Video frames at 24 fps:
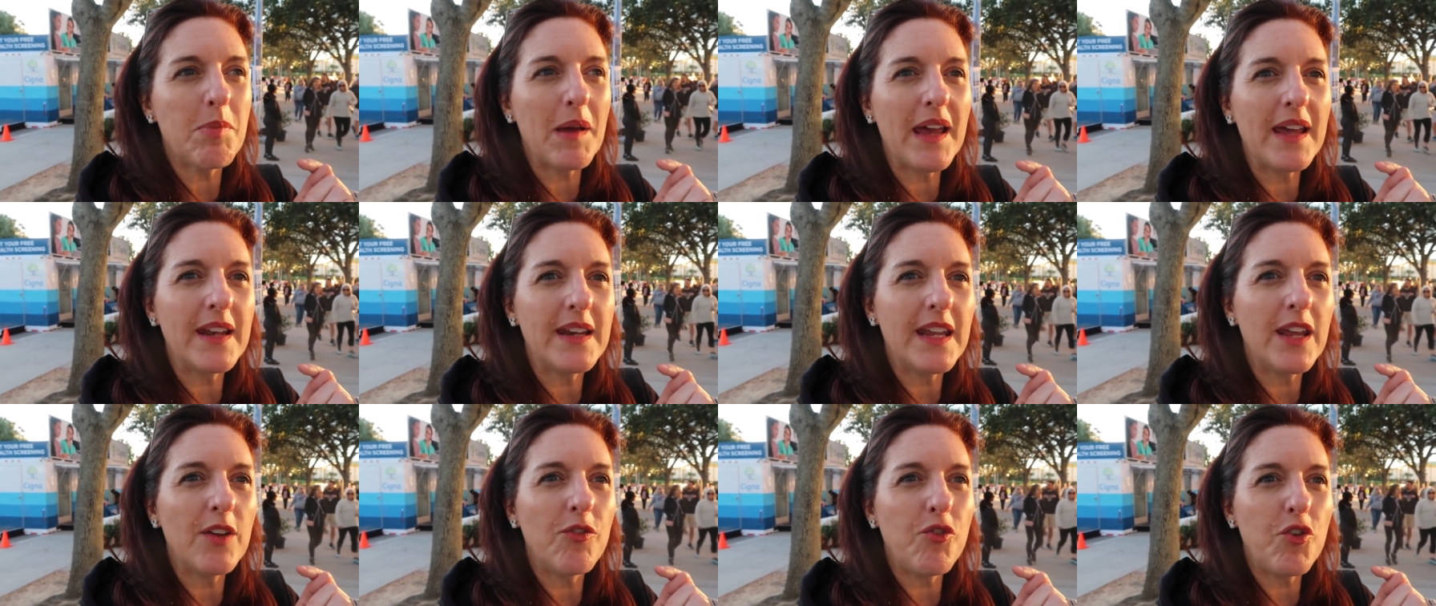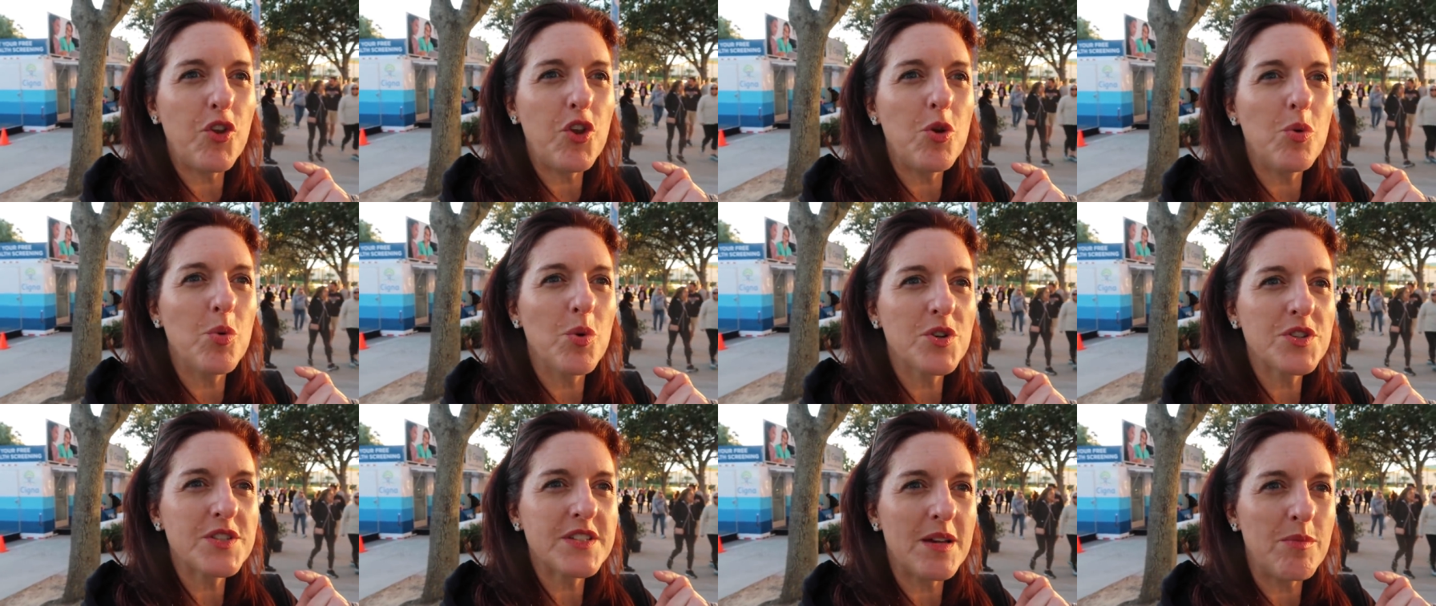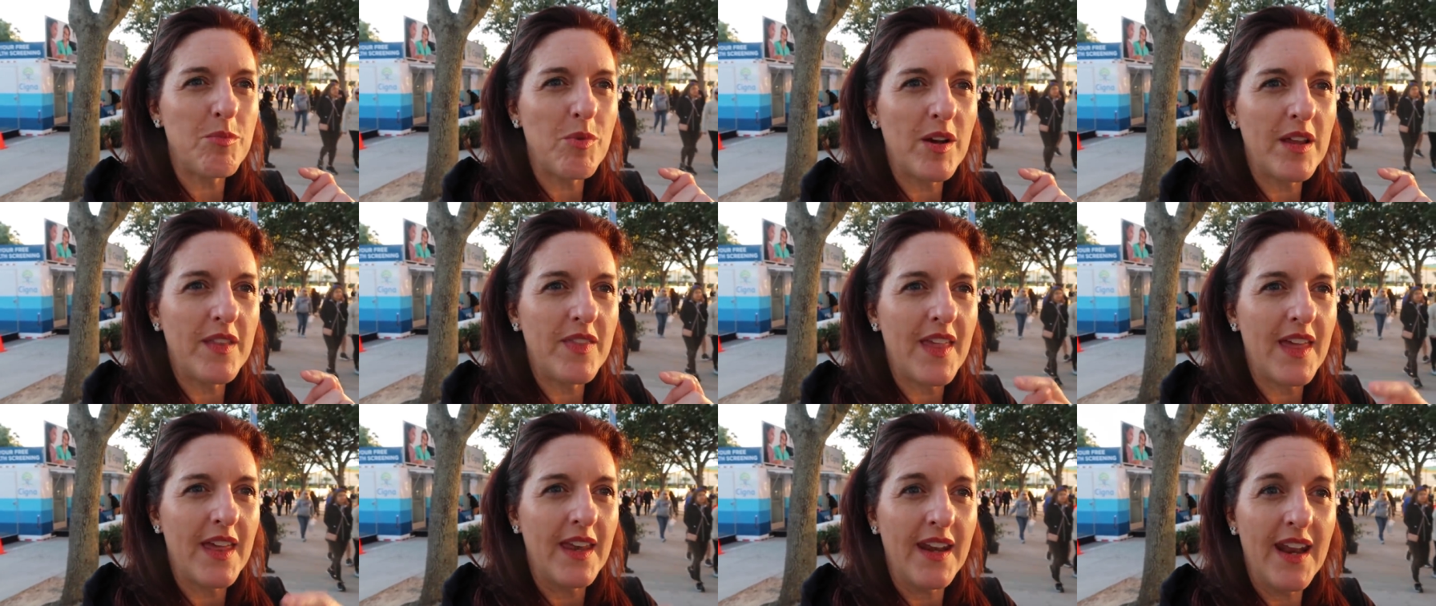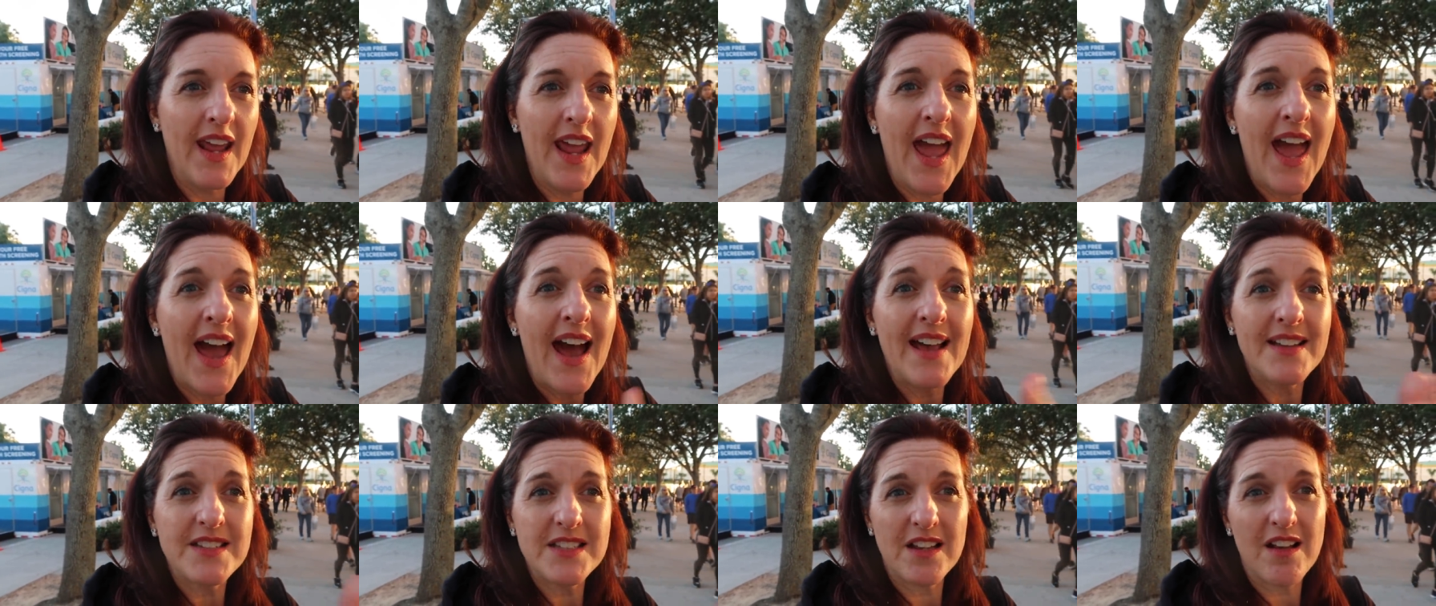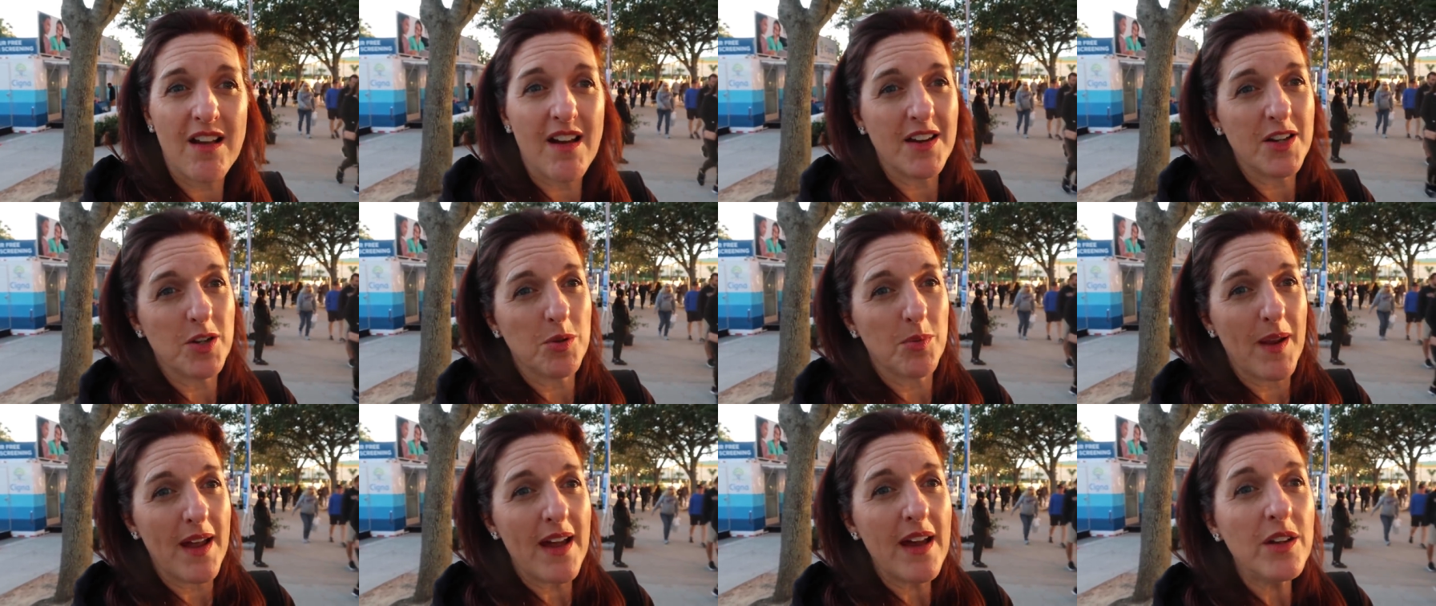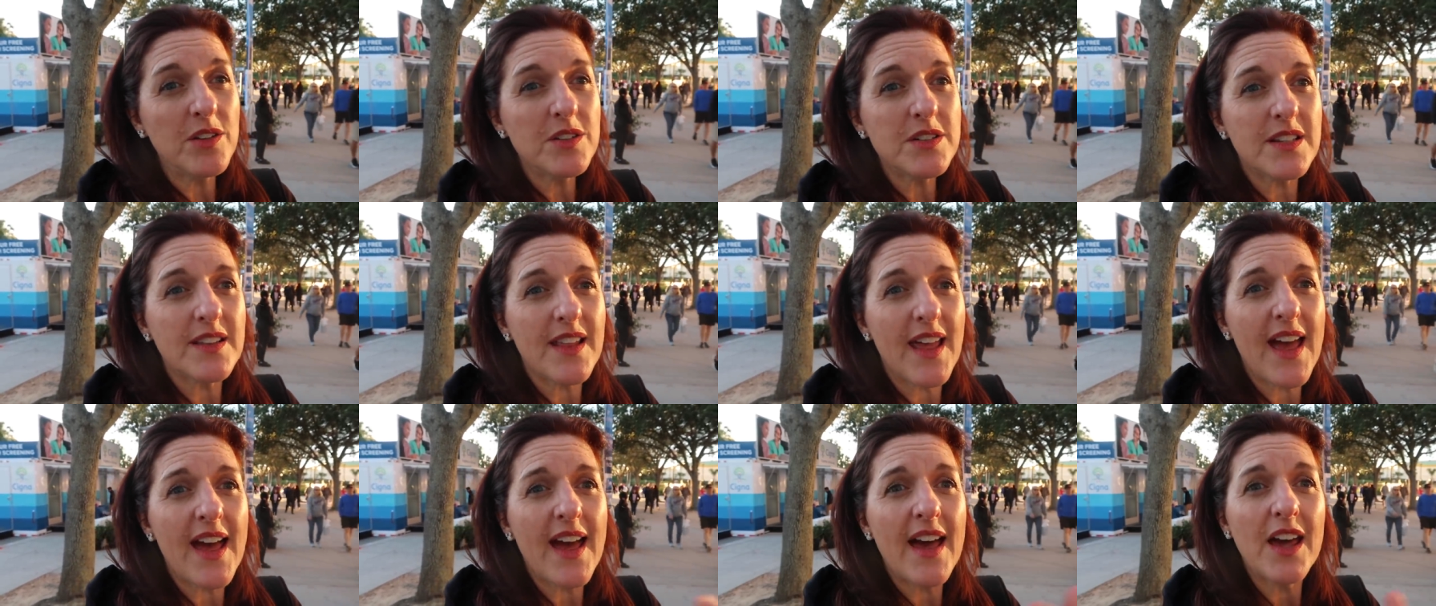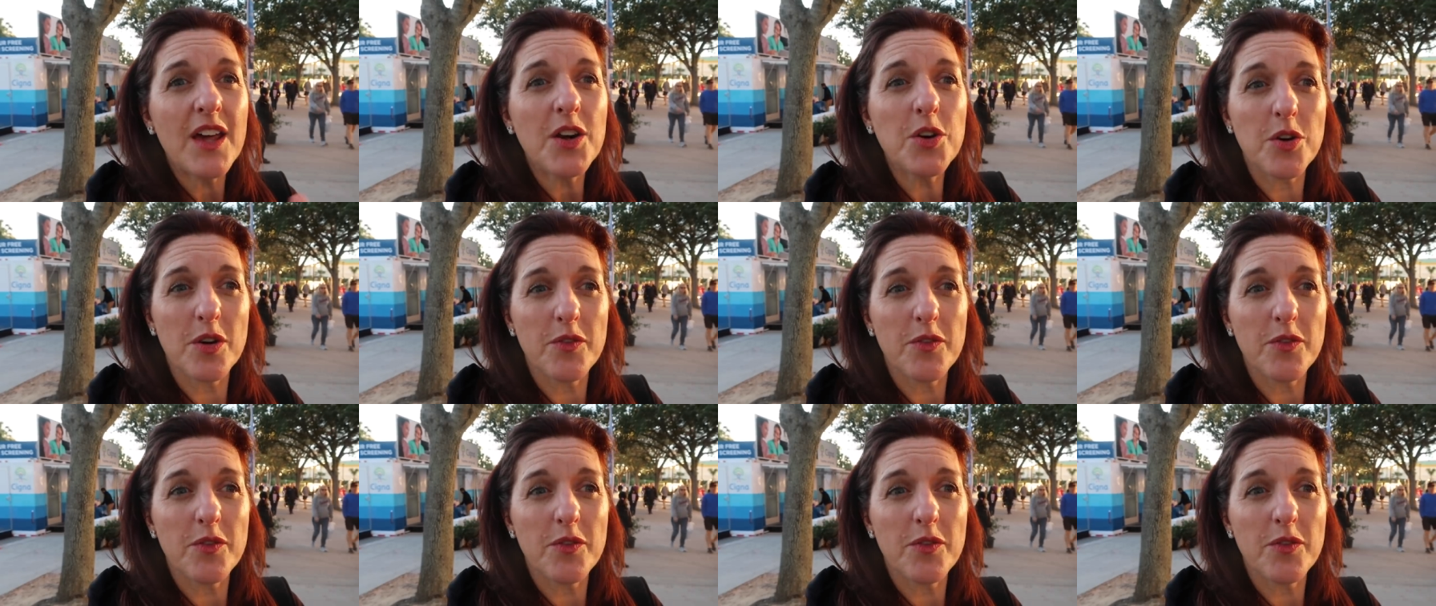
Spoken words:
but if you were someone that hasn't gotten around to that,